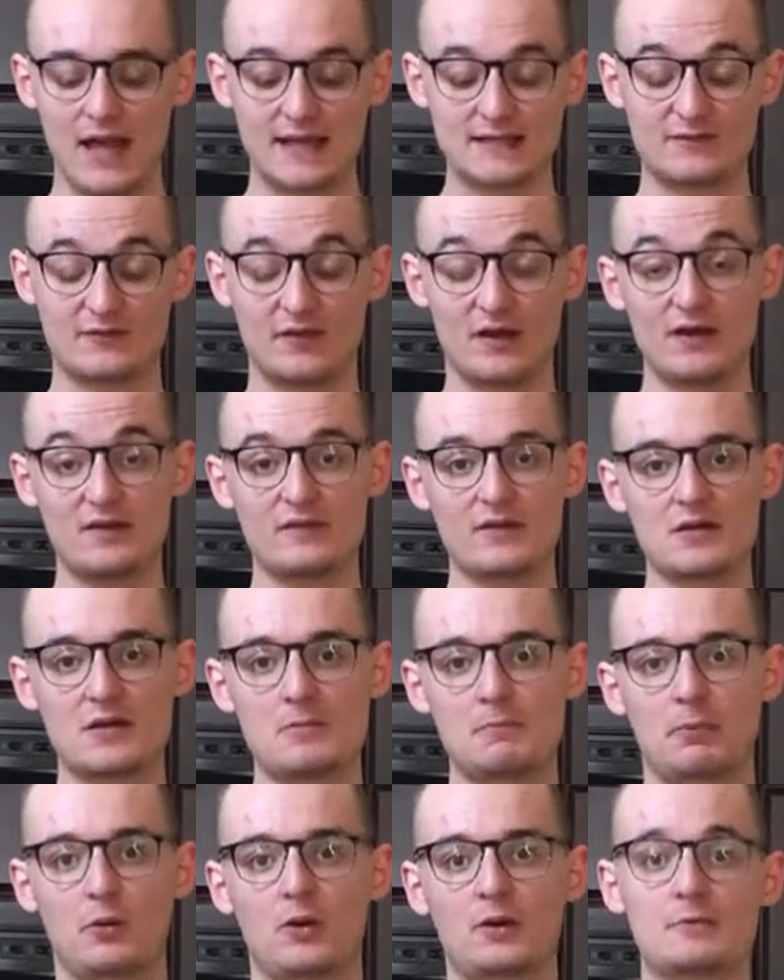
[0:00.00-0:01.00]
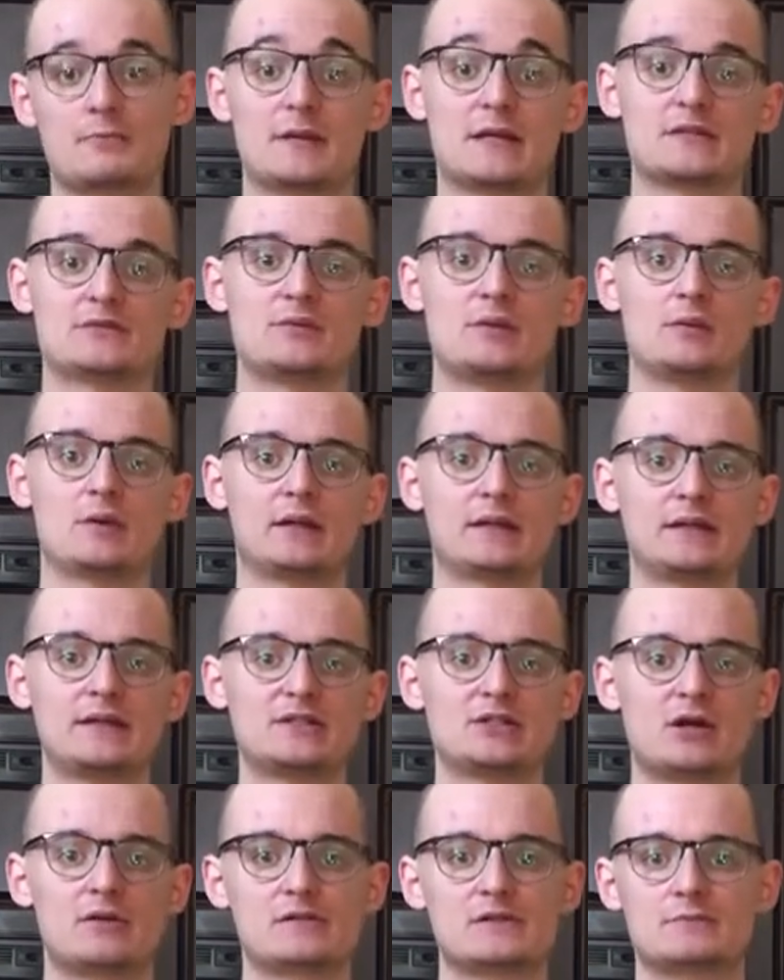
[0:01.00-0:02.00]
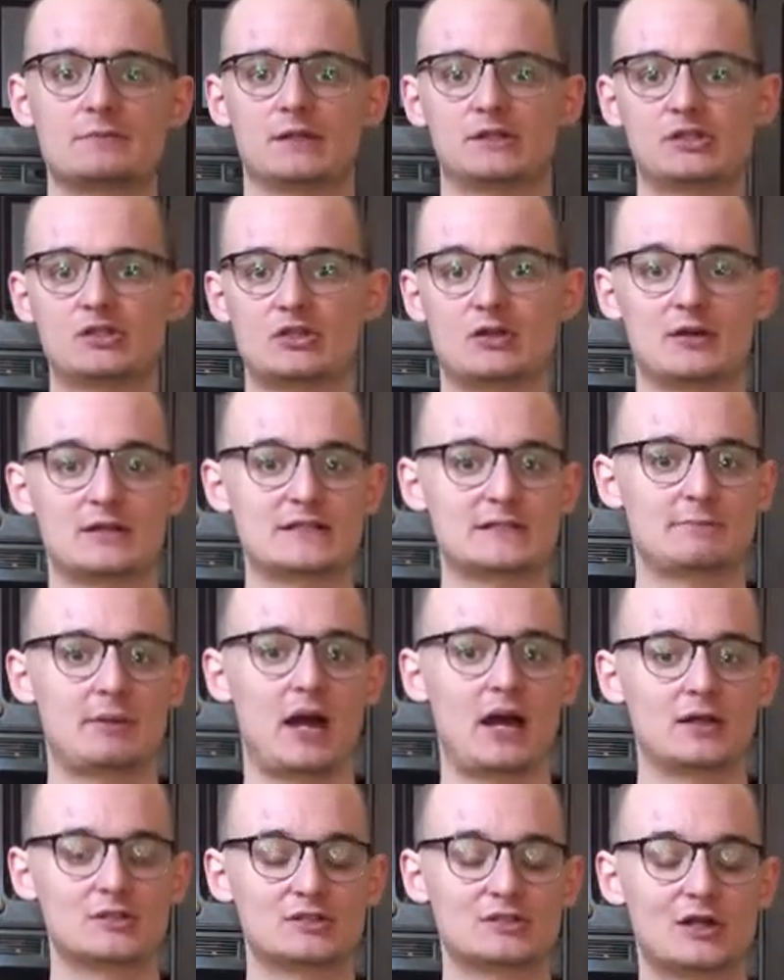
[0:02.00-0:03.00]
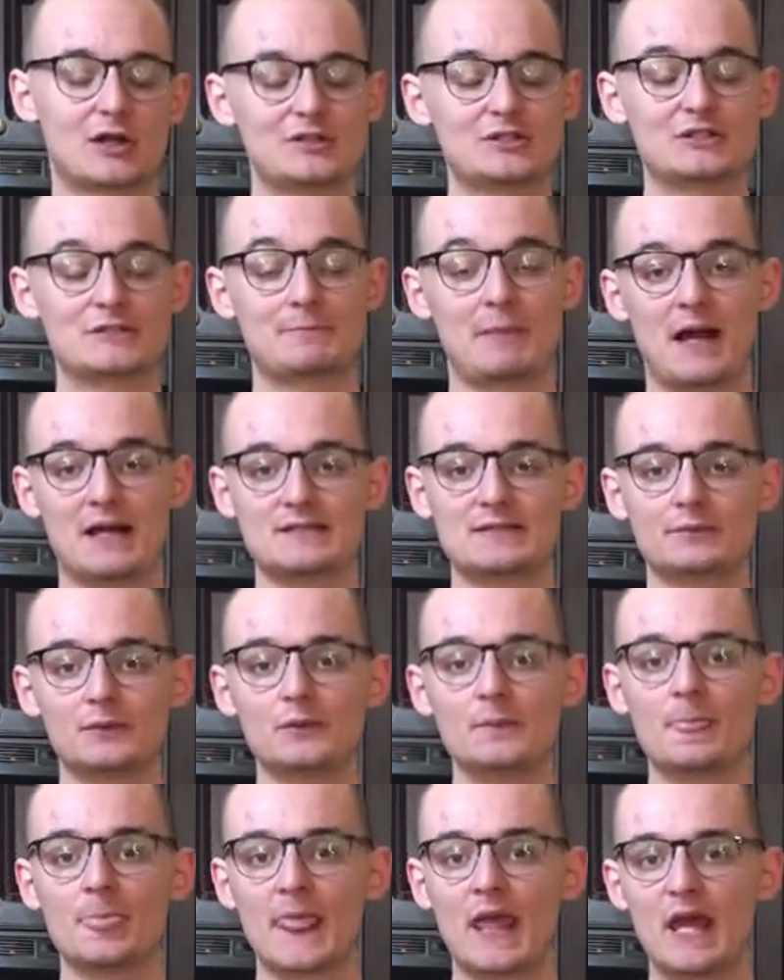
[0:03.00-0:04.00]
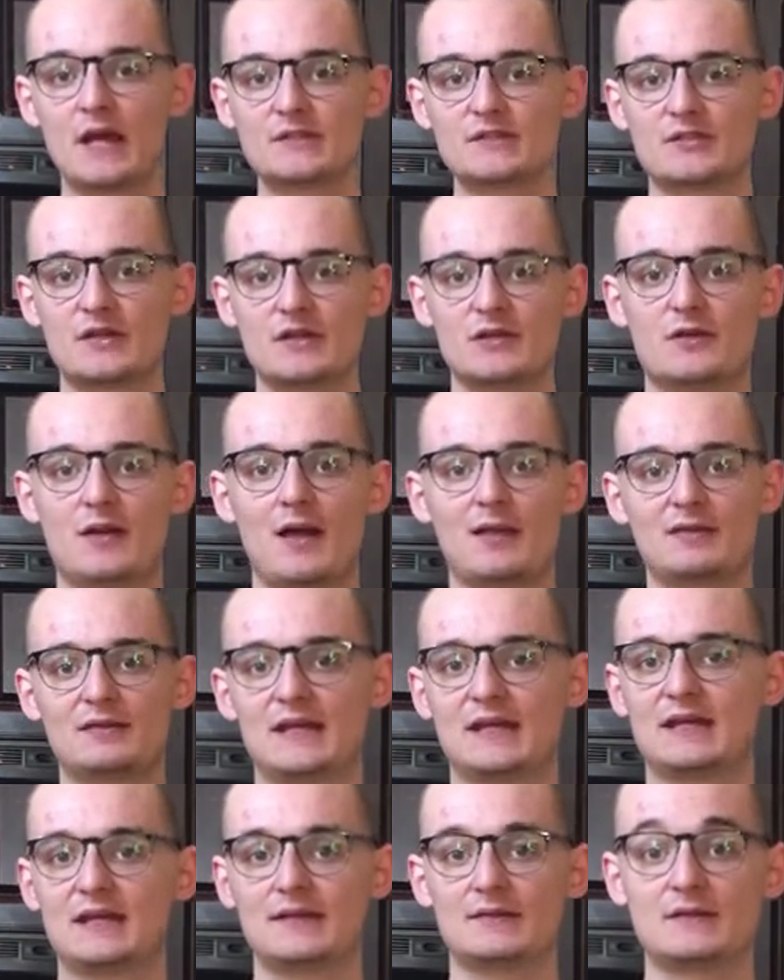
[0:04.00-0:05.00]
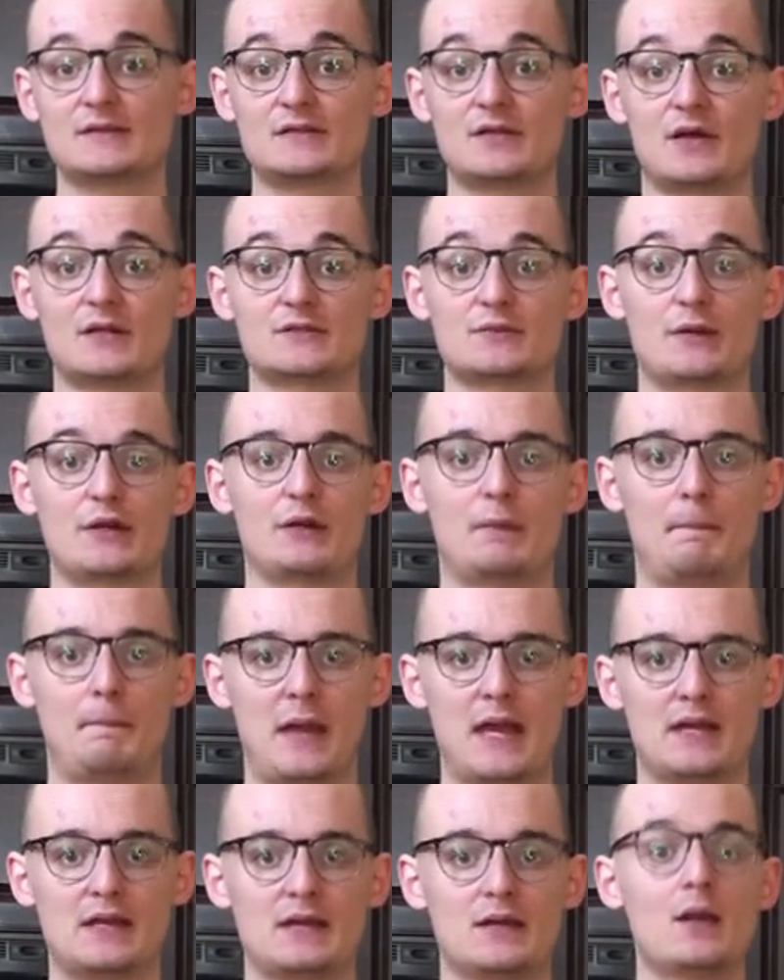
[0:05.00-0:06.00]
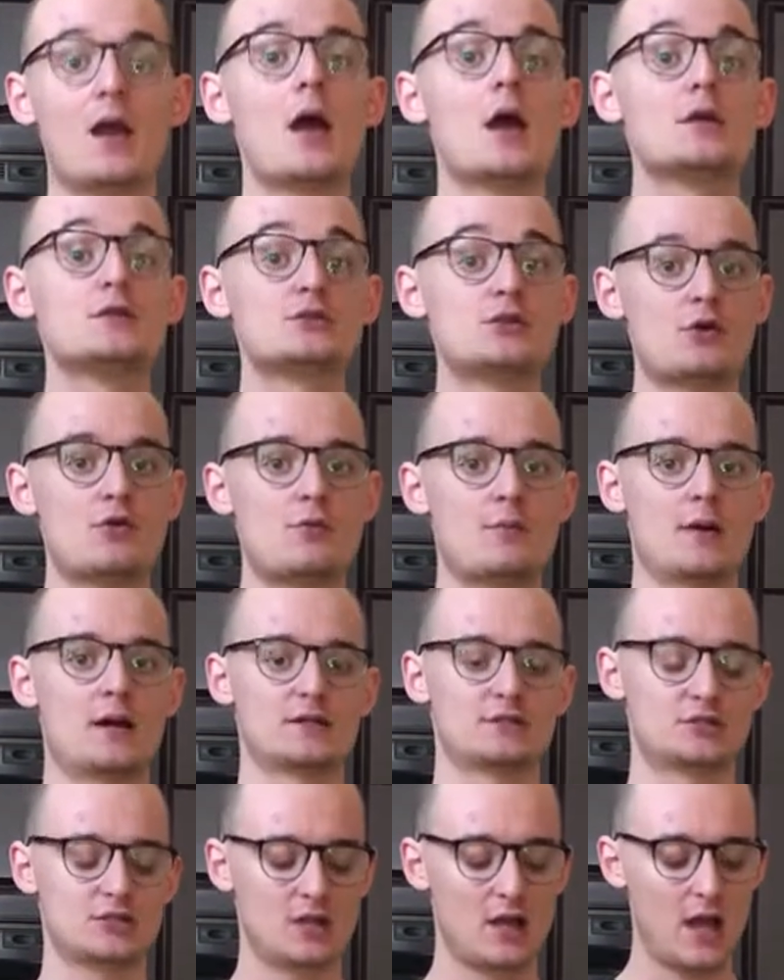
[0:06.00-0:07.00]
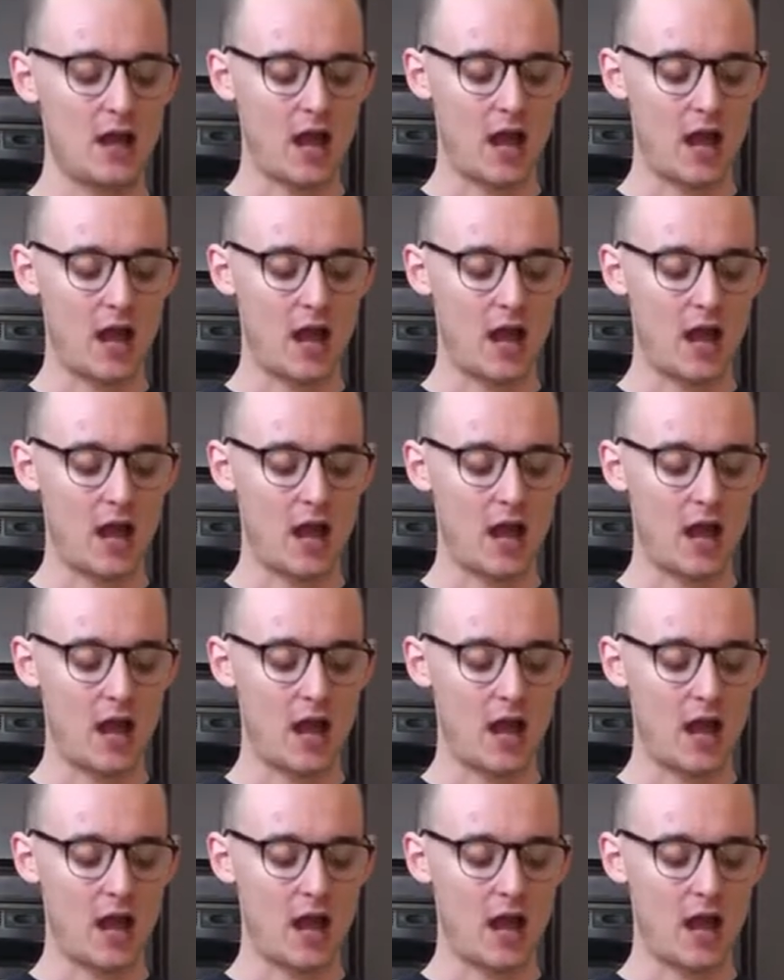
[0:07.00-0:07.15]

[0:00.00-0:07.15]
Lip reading: is very important because we want to leach out as much starch as possible so that you're not thickening the sauce while you're baking too much.